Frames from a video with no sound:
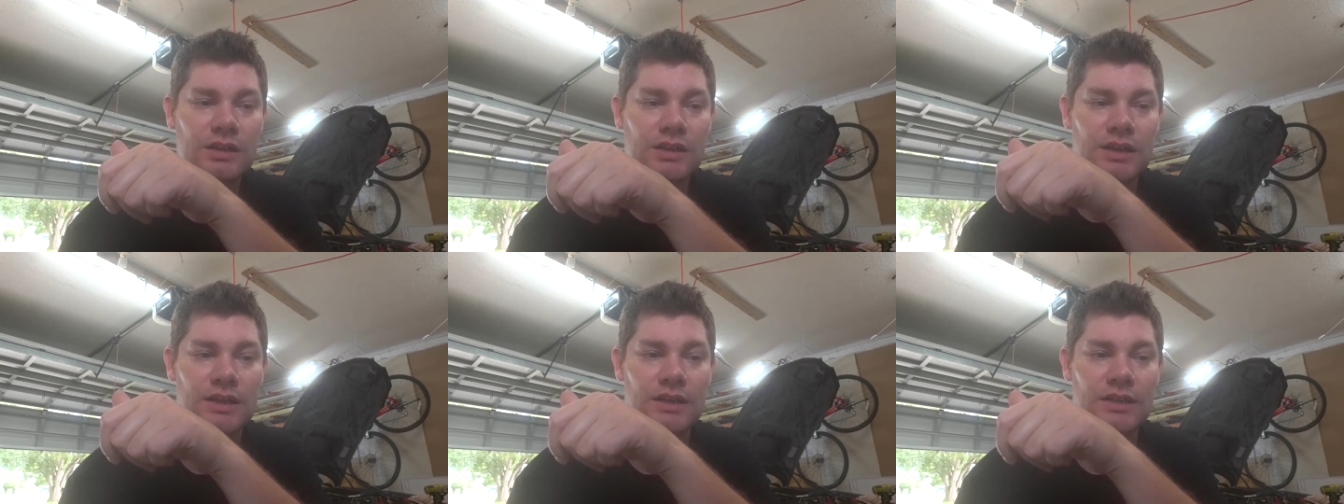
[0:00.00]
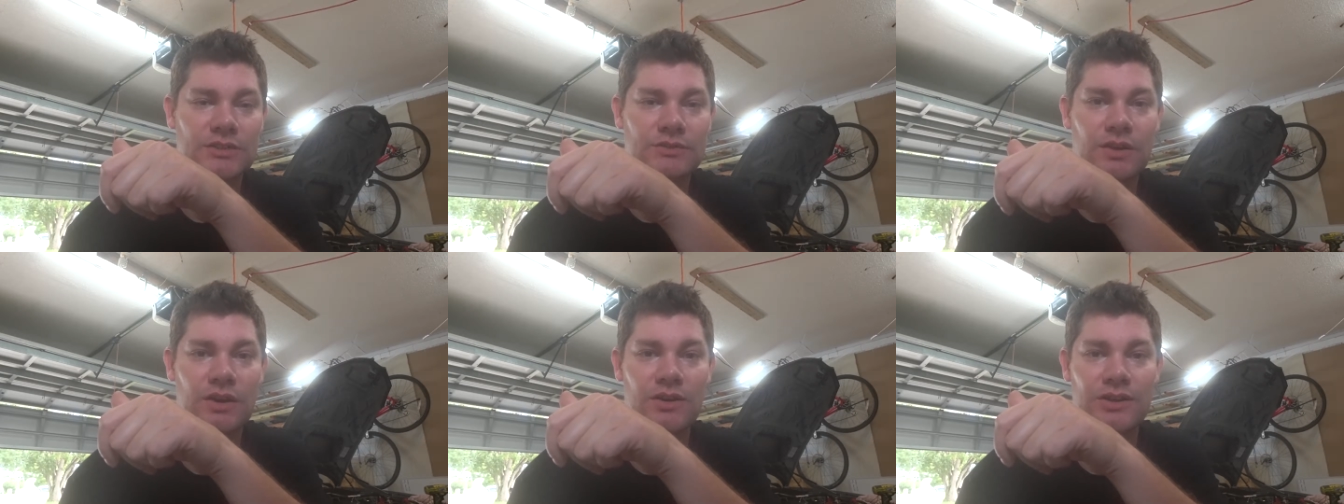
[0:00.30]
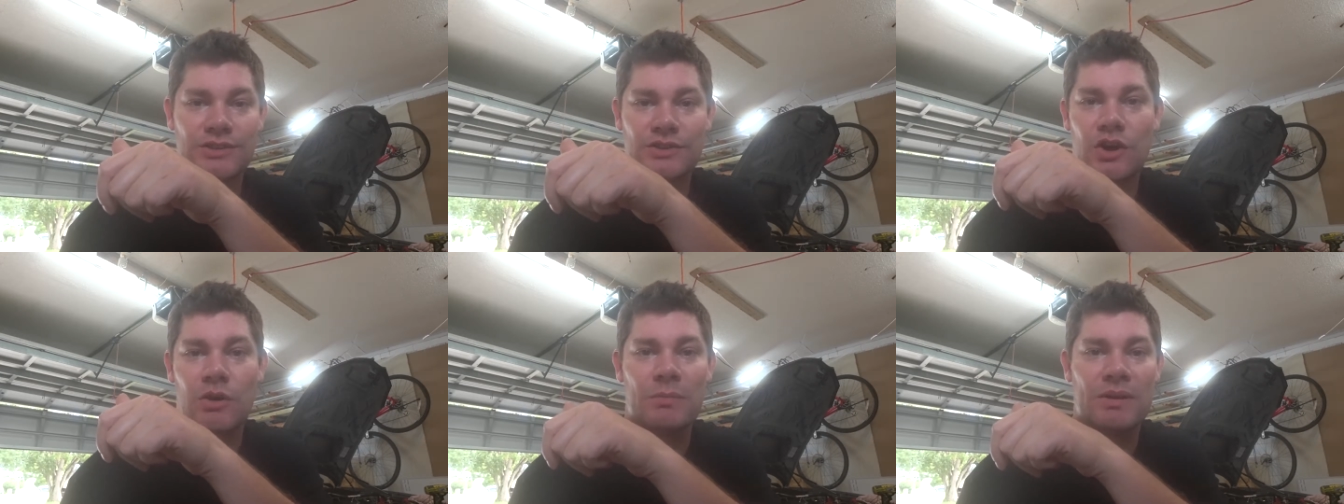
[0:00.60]
Uh, as far
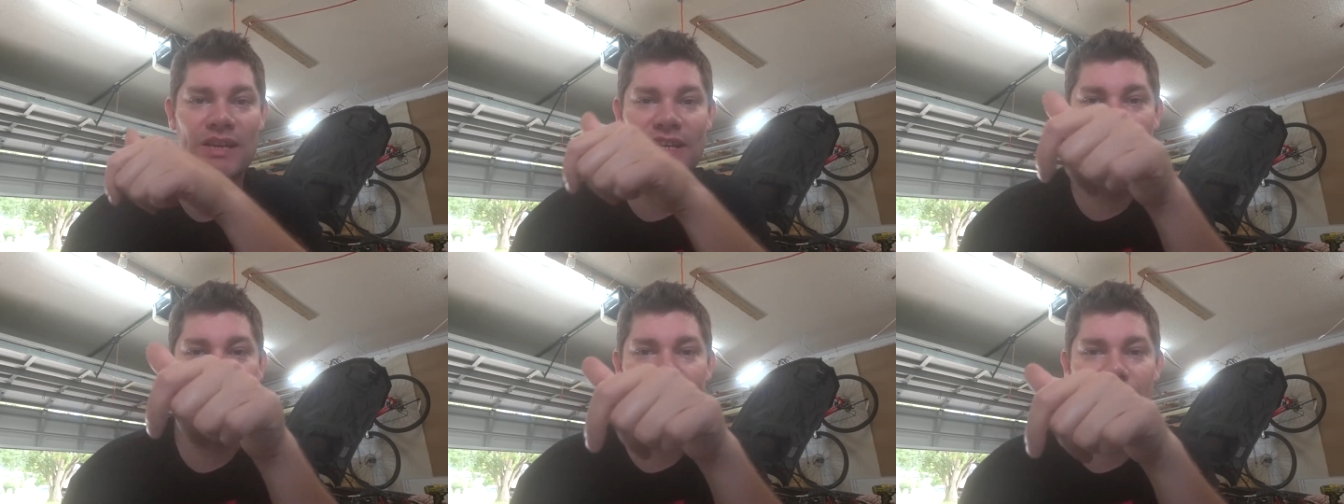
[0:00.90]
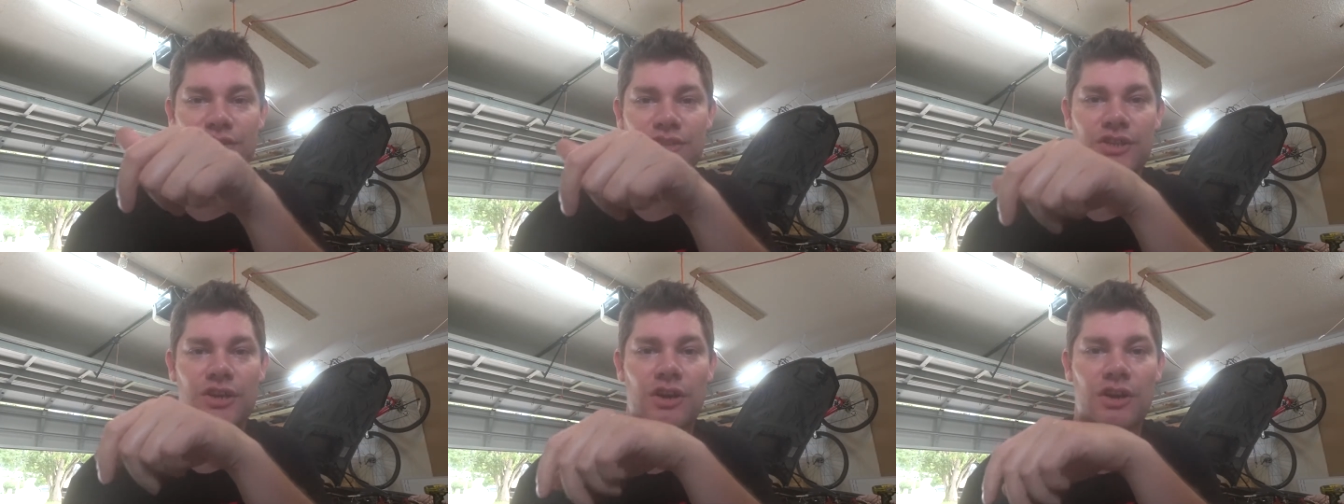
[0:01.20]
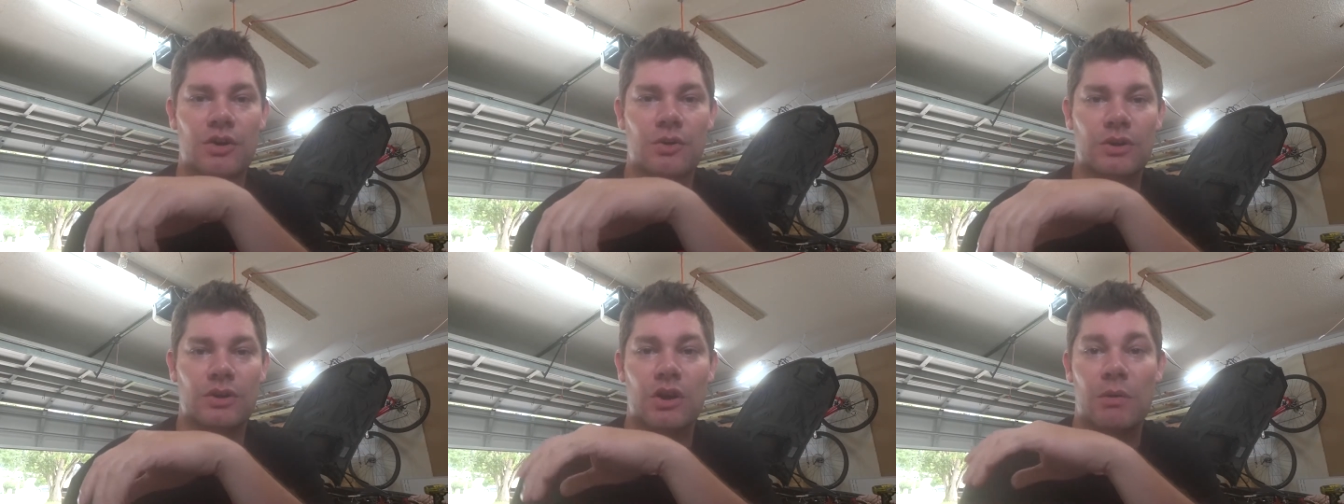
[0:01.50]
as all my gauges
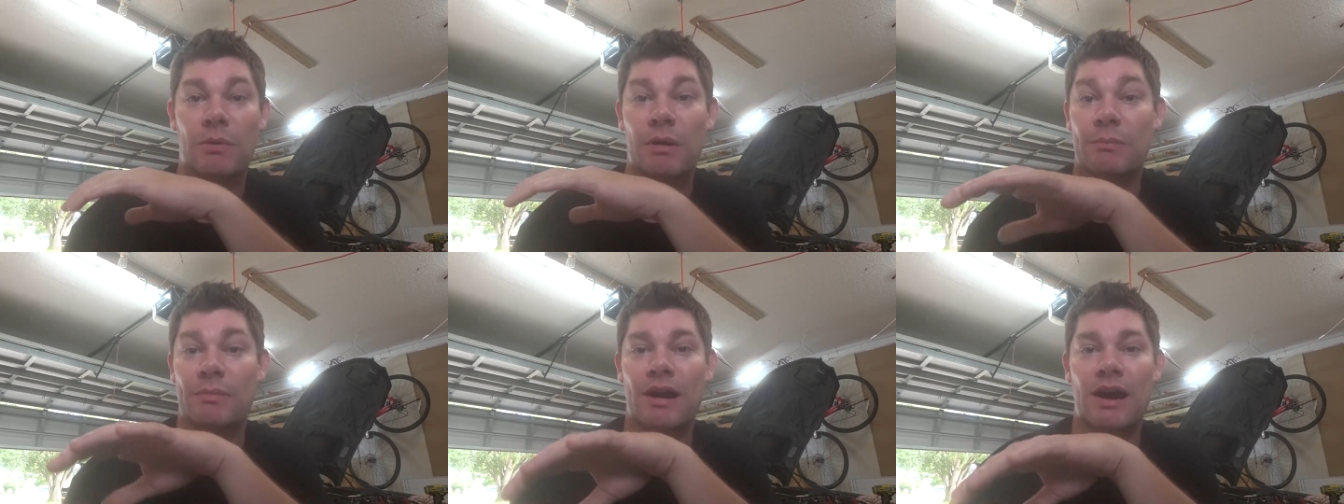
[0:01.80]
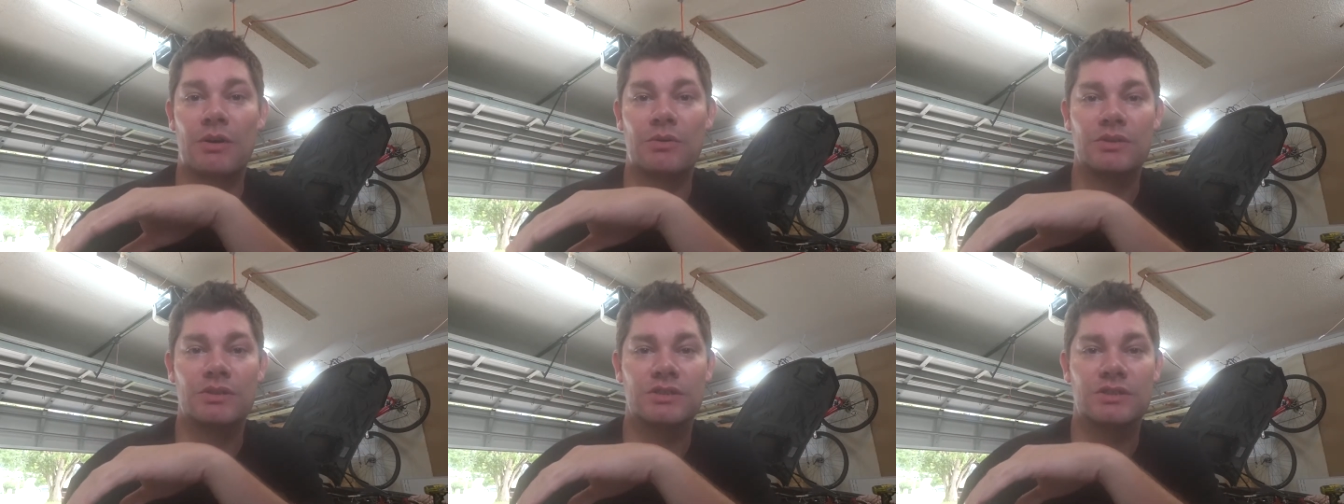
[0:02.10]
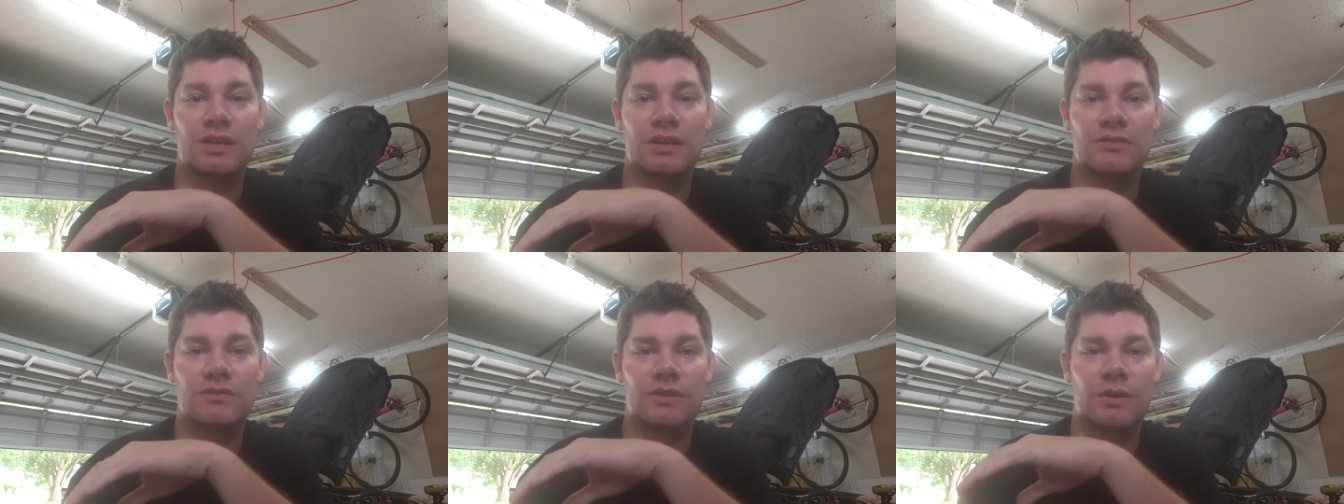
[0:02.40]
go and all my power
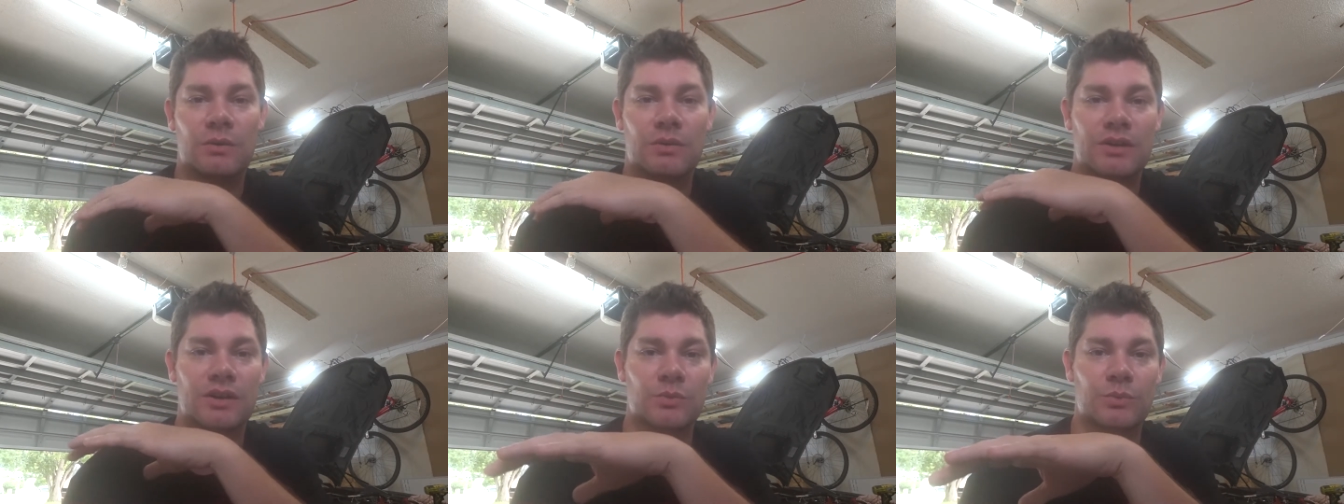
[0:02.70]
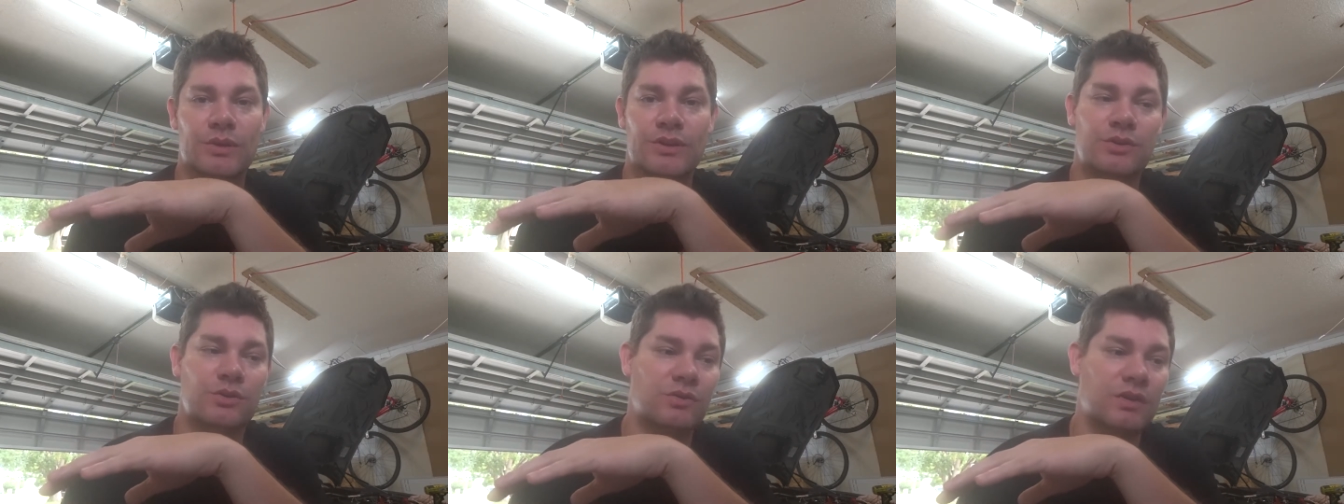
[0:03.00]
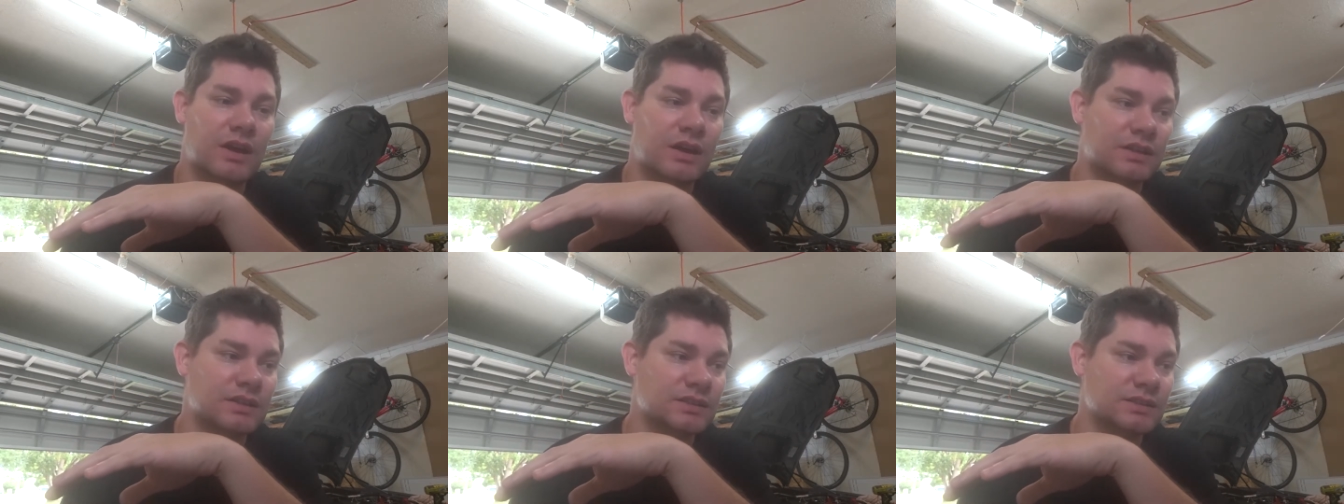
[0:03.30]
stuff, I wanted to redo
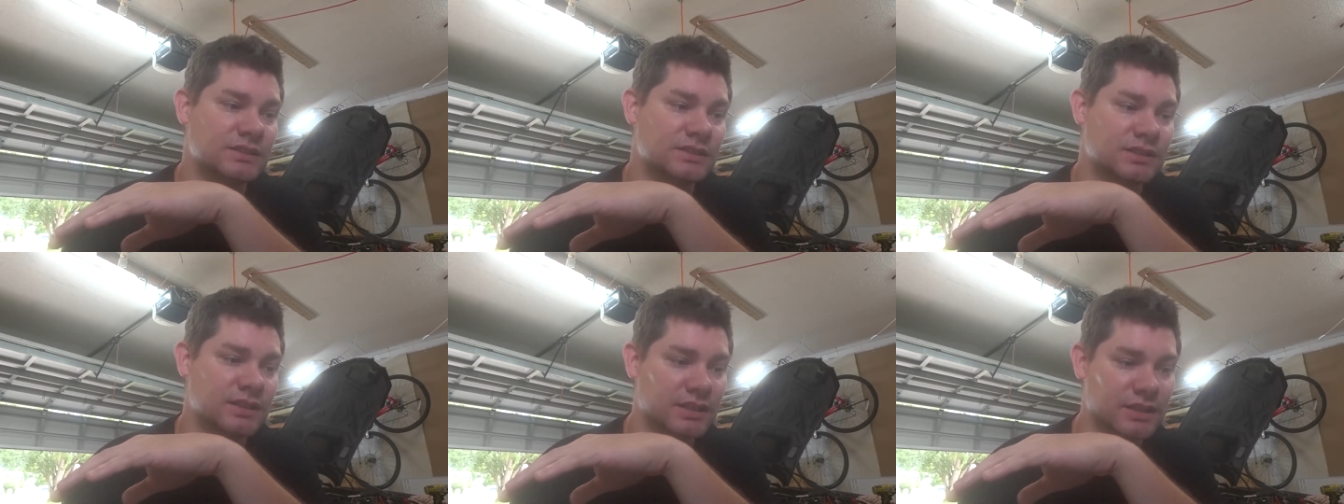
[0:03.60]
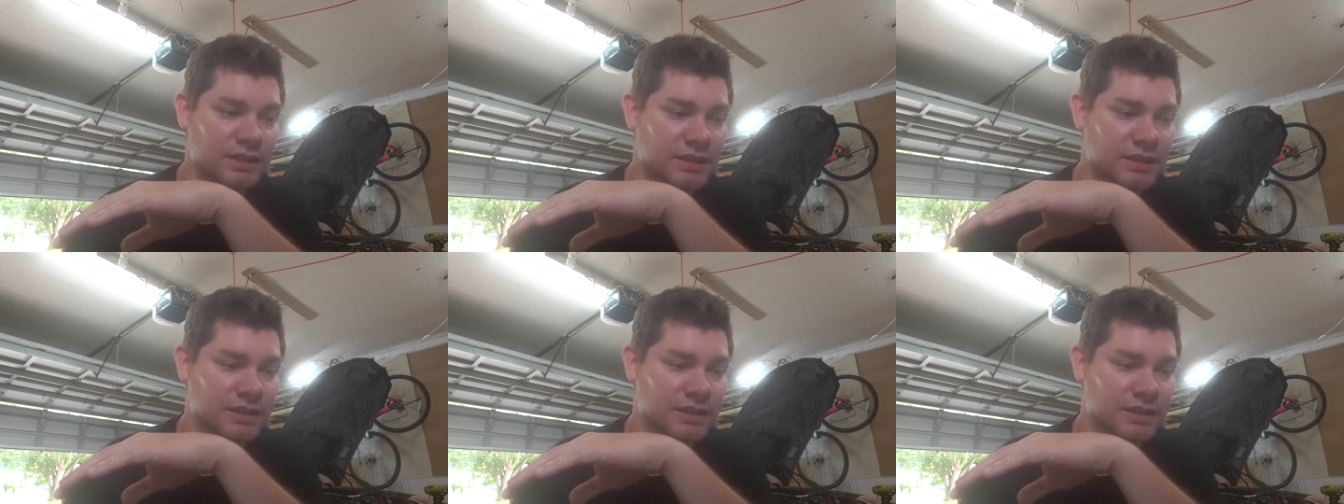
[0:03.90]
that because